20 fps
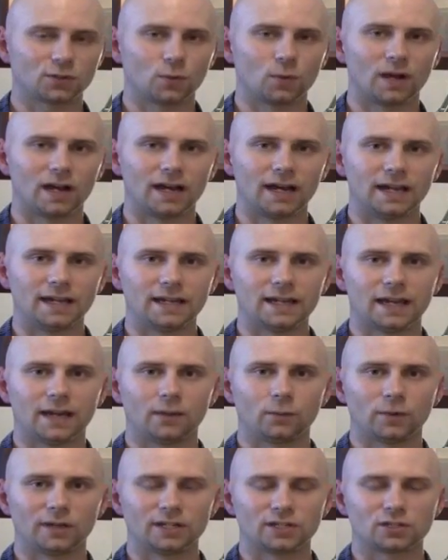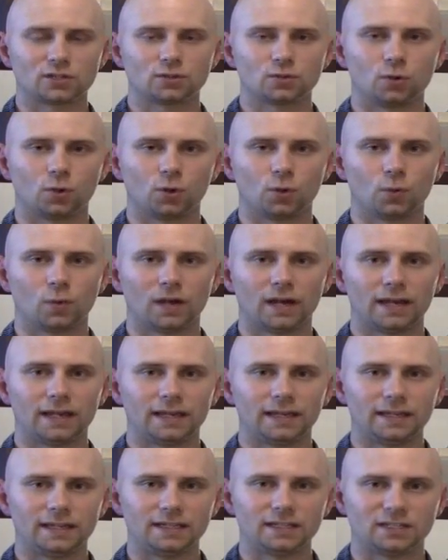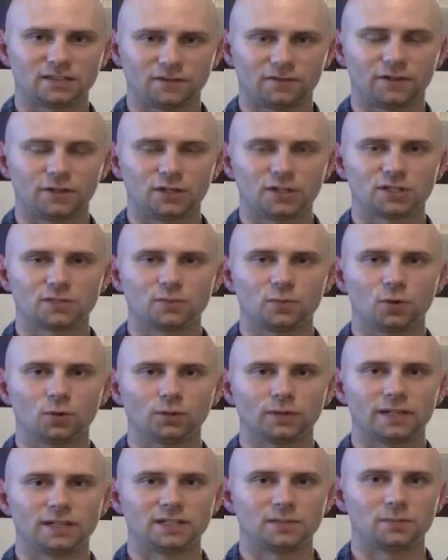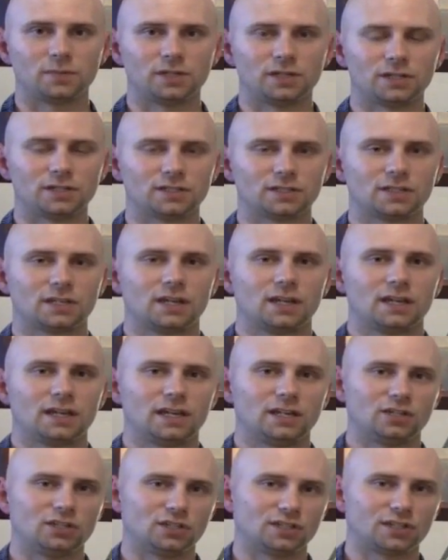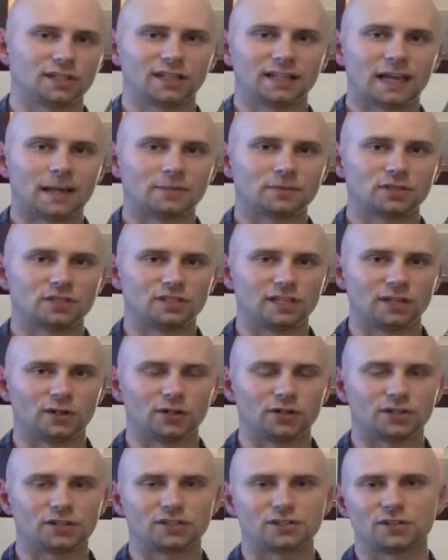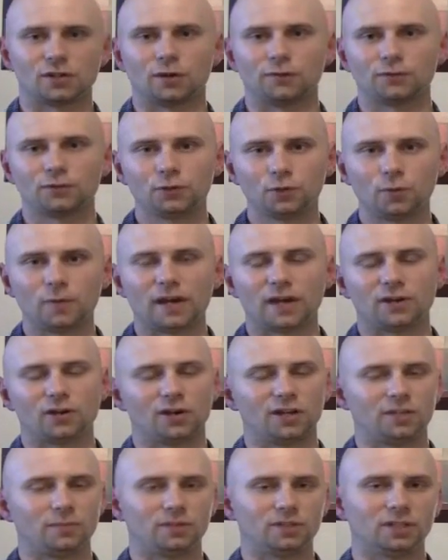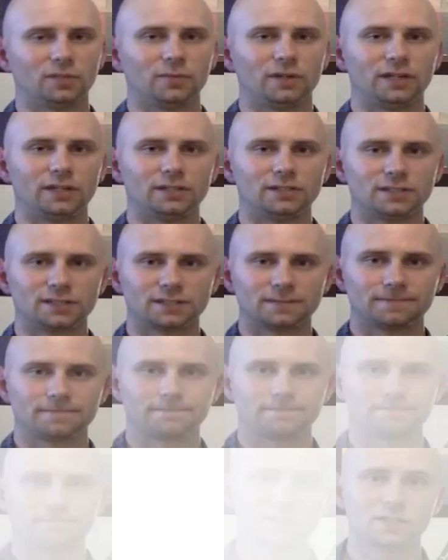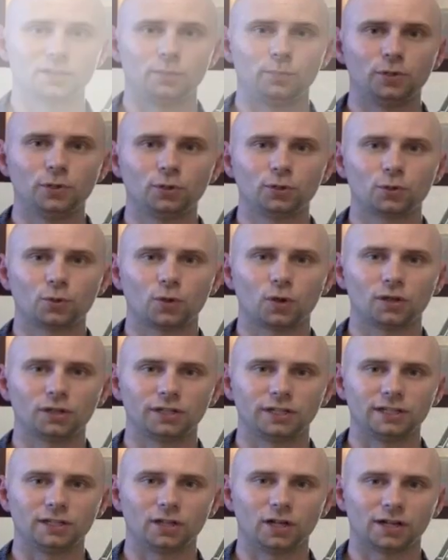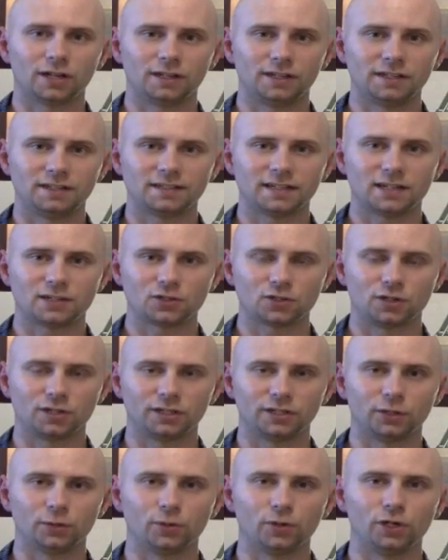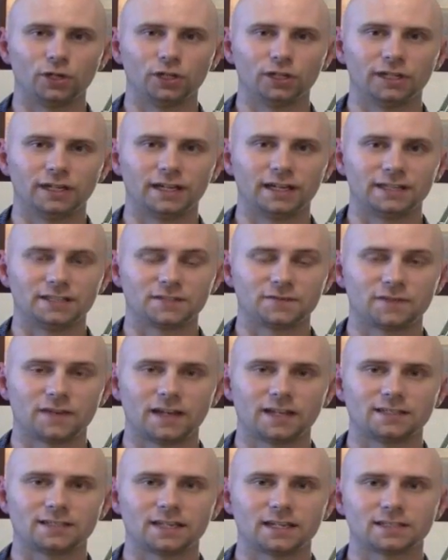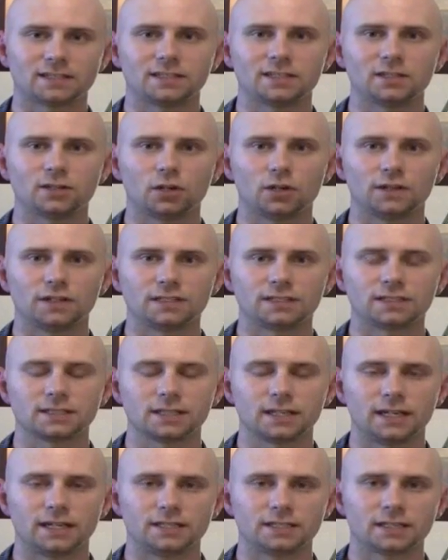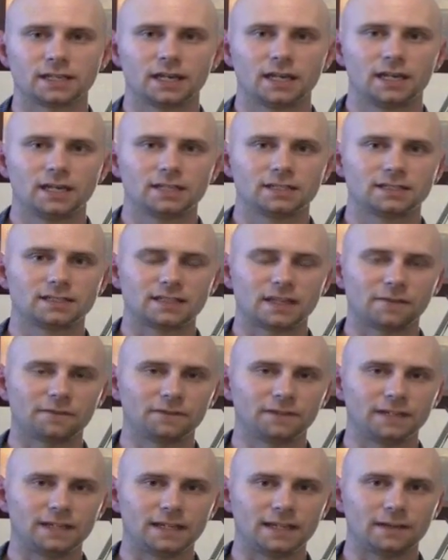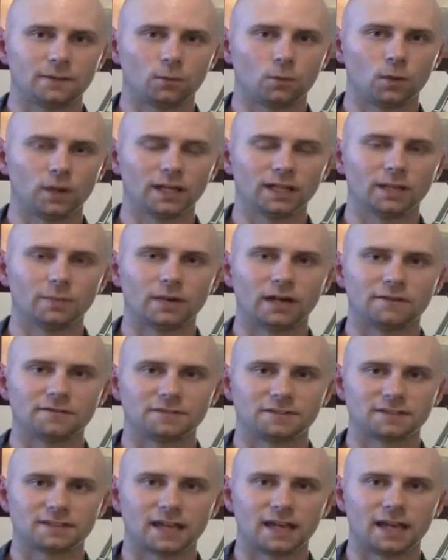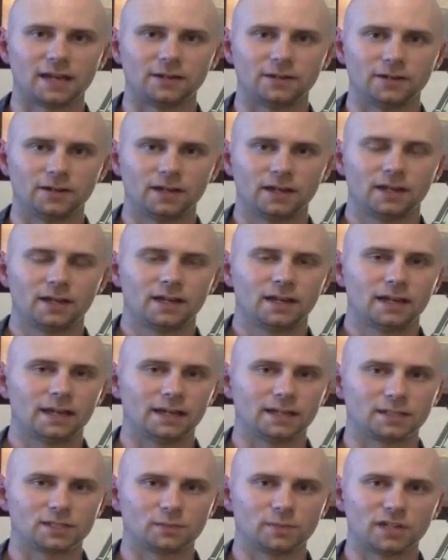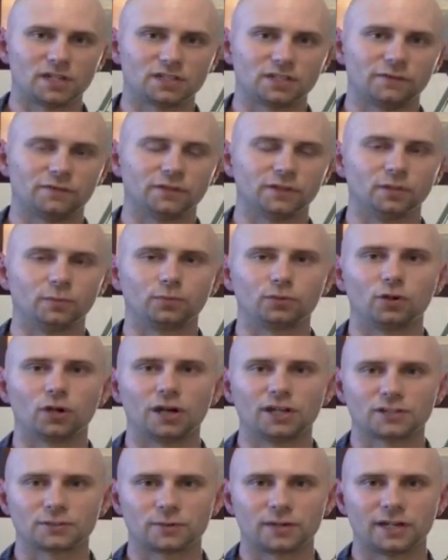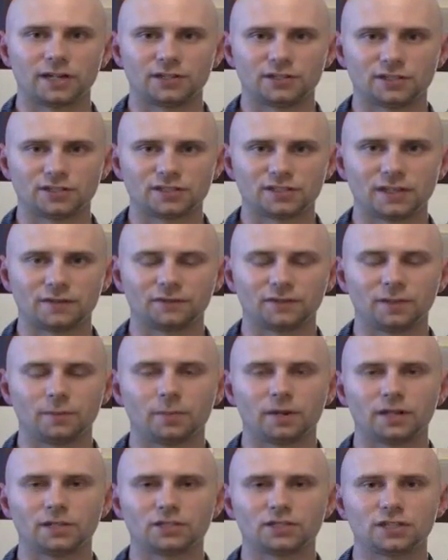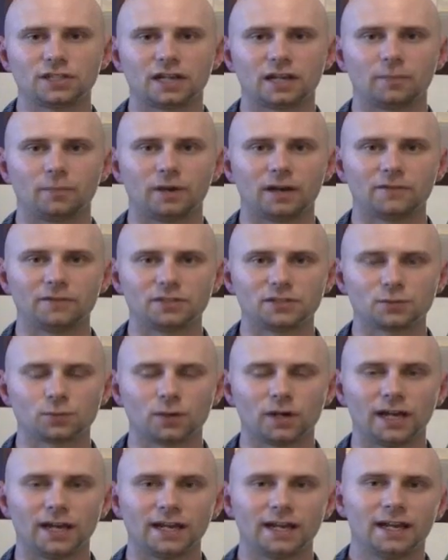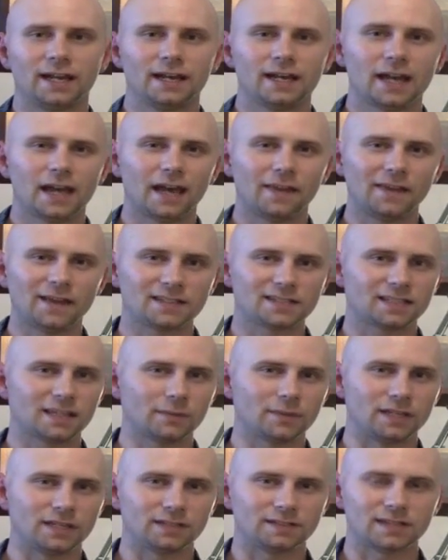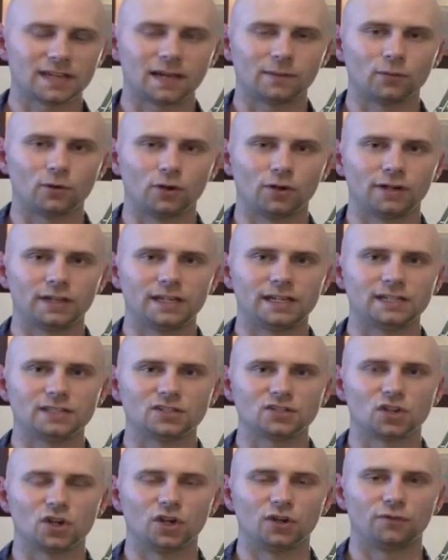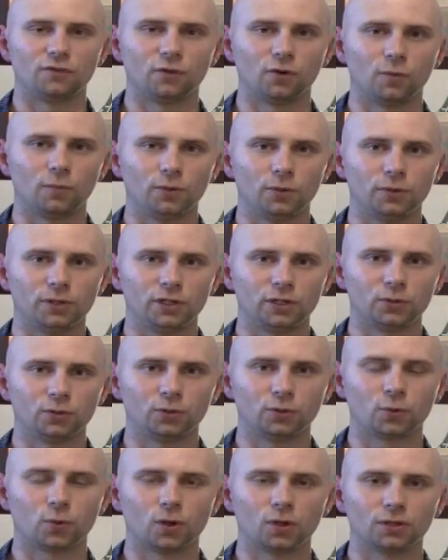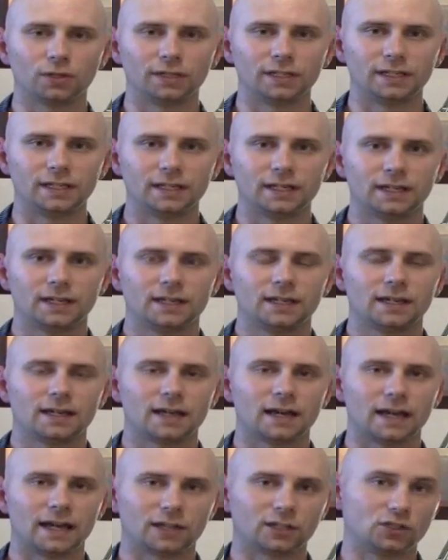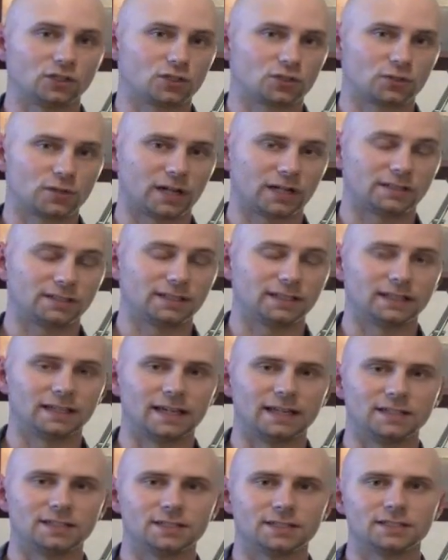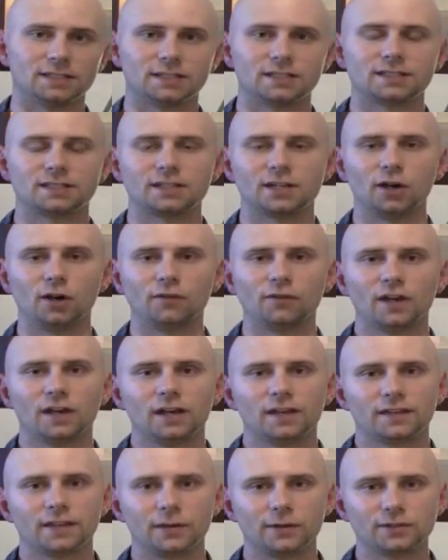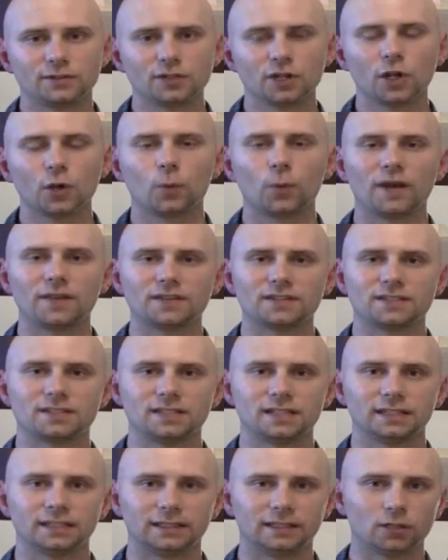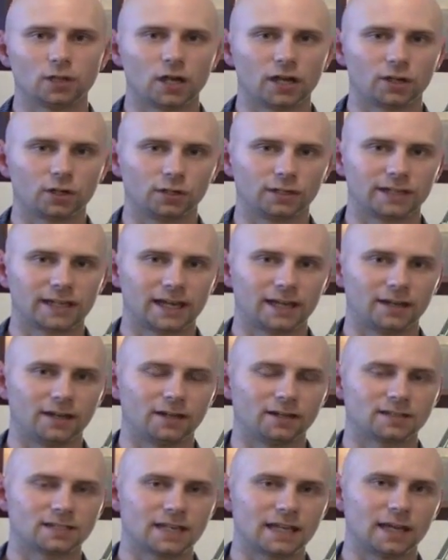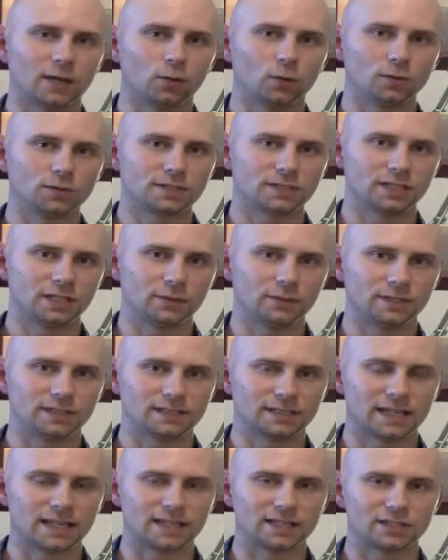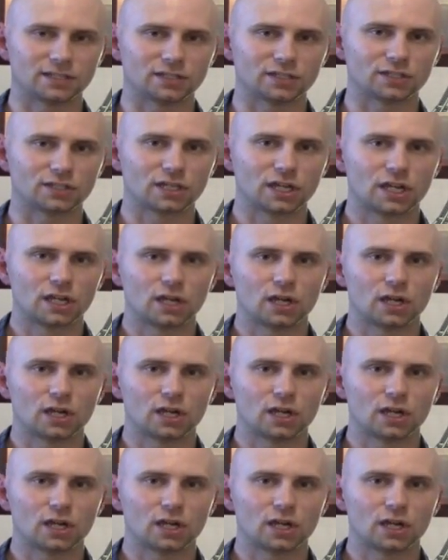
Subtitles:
away and when it's stored away, it is a very small lens because it just collapses in on itself to about 90mm. So the build quality, like I did touch on a little earlier, is fantastic on this lens. It's definitely well above standard, and especially for the price range, it's definitely punching above its weight. And that's something Tamron is known for, building good quality constructed lenses itself. There is no weather sealing like on Canon's L series lenses